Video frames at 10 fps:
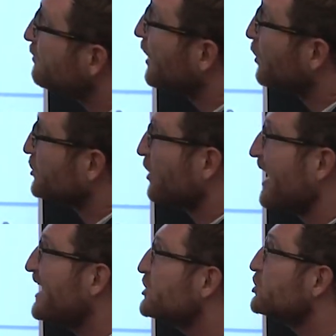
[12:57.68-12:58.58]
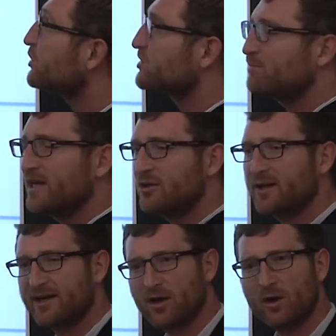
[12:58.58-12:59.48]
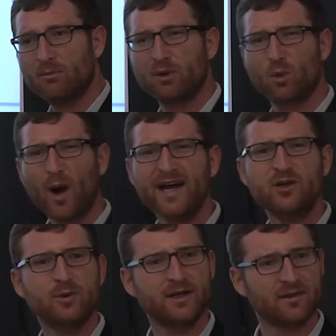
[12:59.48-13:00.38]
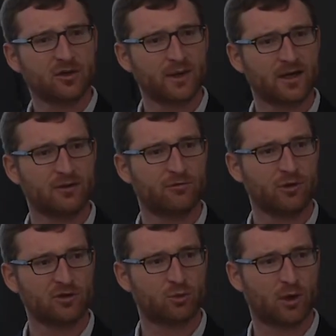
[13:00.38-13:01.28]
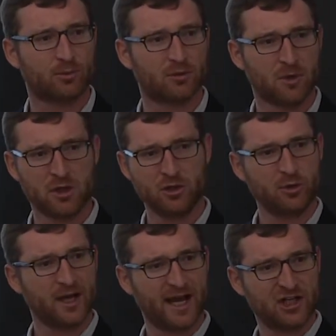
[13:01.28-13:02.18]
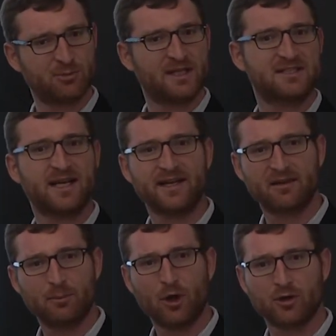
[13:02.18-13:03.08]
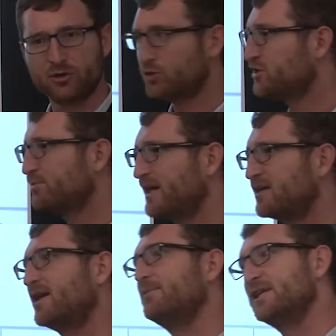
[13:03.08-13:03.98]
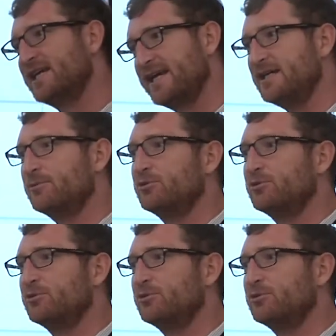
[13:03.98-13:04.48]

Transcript: might want to hedge or speculate, but why do it in the credit default swap? You can hedge by selling the bond. You can speculate by taking a